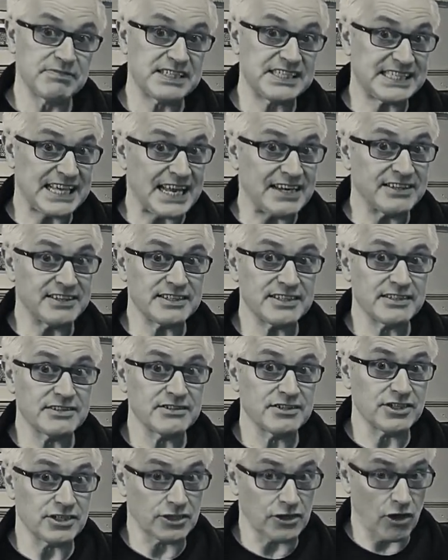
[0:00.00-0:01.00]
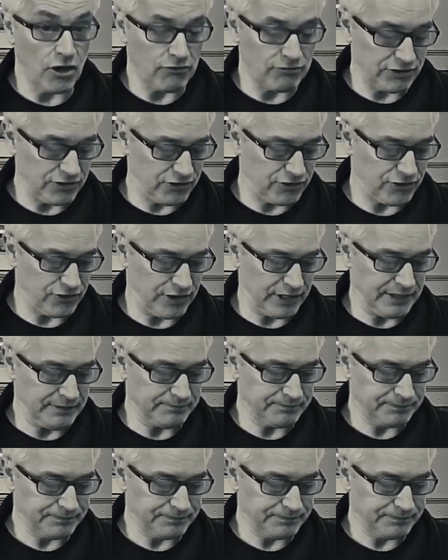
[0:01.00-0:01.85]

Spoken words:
sent to Coventry,